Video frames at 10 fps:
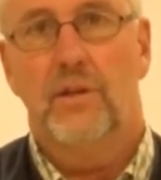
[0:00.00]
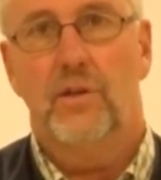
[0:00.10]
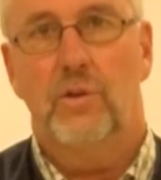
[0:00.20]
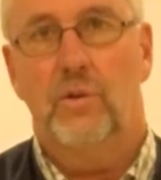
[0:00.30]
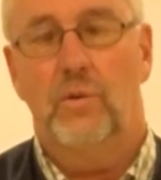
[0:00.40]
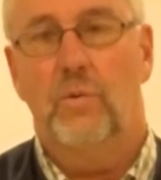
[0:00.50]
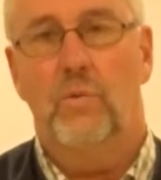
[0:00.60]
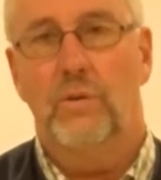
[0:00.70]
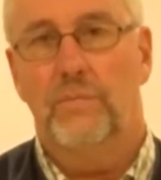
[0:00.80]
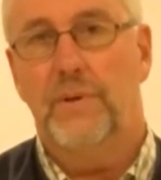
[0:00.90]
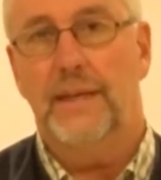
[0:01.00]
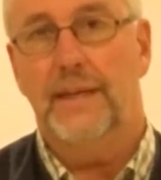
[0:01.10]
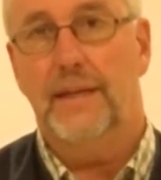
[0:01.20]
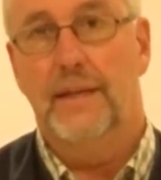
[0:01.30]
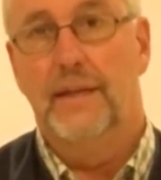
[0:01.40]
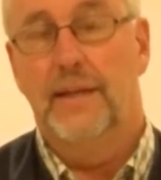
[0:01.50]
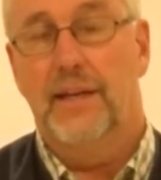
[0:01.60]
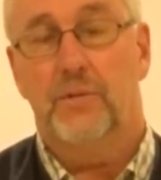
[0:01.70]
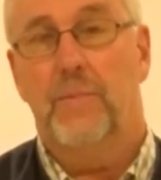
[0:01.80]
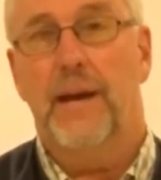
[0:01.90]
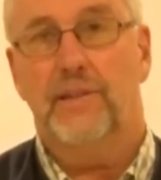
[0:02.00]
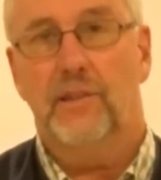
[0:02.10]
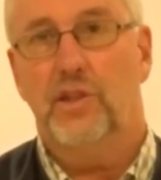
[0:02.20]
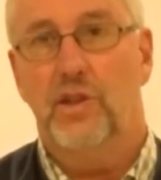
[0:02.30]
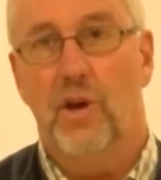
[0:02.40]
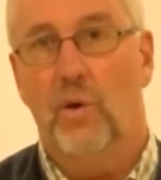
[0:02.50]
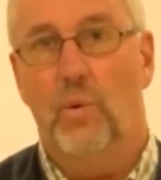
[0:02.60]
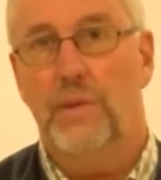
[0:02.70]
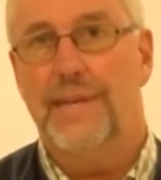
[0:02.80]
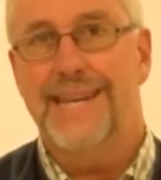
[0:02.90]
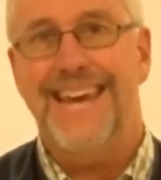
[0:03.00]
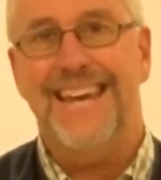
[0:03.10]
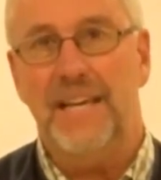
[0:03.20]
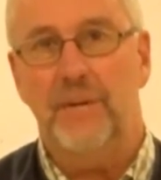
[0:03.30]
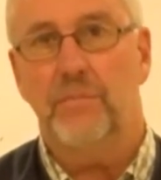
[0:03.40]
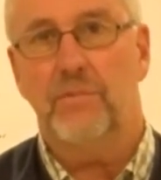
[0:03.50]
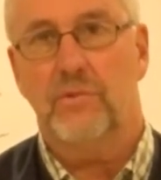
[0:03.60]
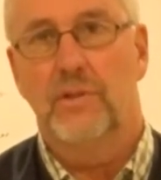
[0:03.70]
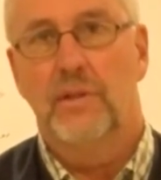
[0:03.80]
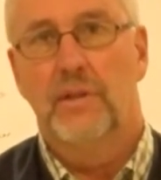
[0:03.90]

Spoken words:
you would be expected to know the names